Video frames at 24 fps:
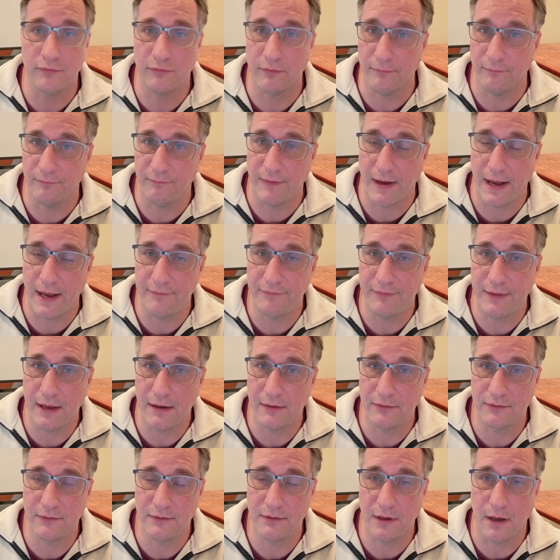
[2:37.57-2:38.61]
from
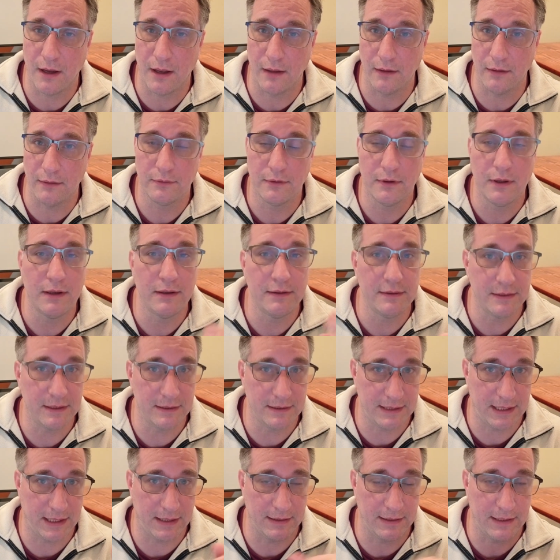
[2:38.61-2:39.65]
$5,000 to
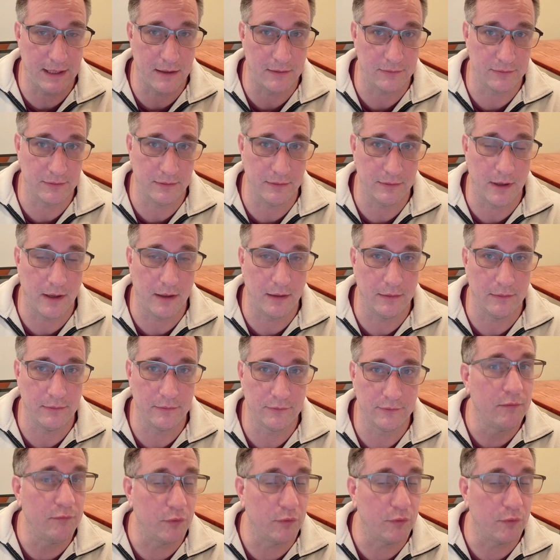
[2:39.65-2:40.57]
$10,000.